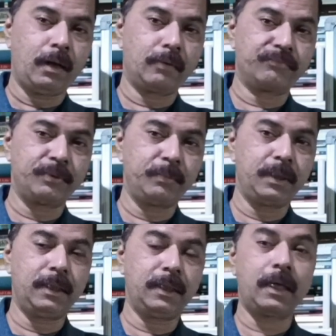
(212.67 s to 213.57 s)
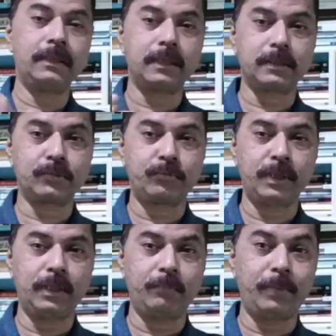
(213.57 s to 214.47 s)
familiarize us with
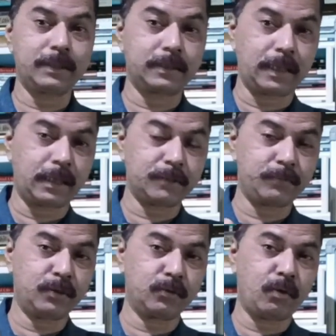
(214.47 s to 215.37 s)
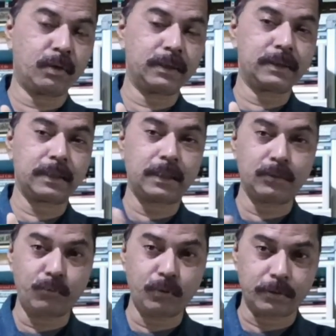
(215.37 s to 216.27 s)
the best that has been thought and said in the
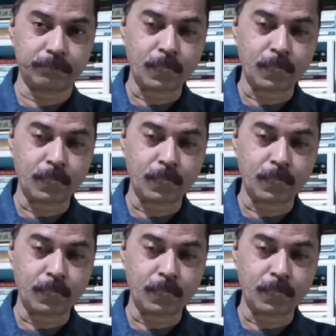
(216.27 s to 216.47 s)
world.